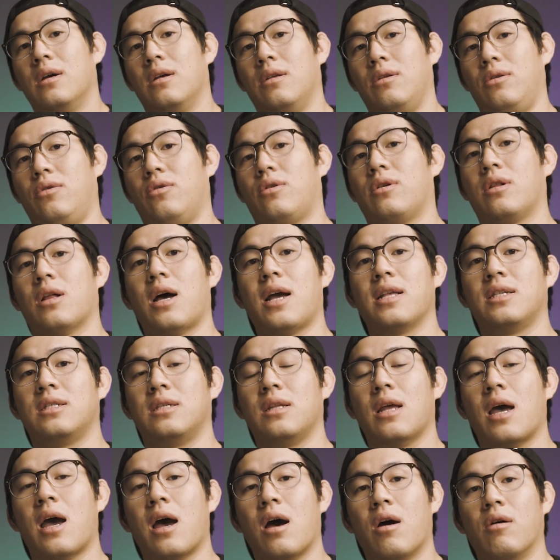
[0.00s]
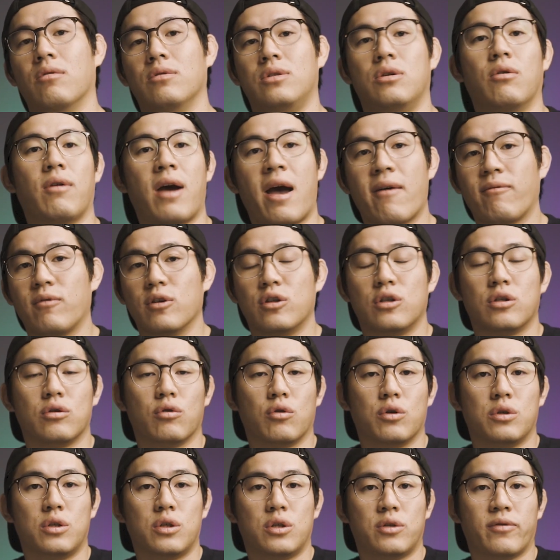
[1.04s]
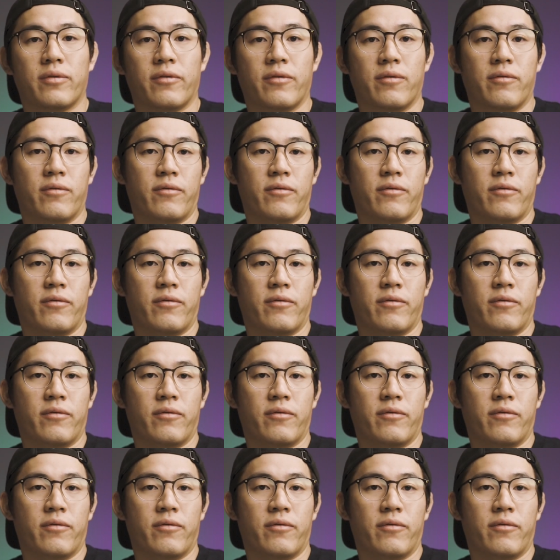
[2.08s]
your clients now don't have to search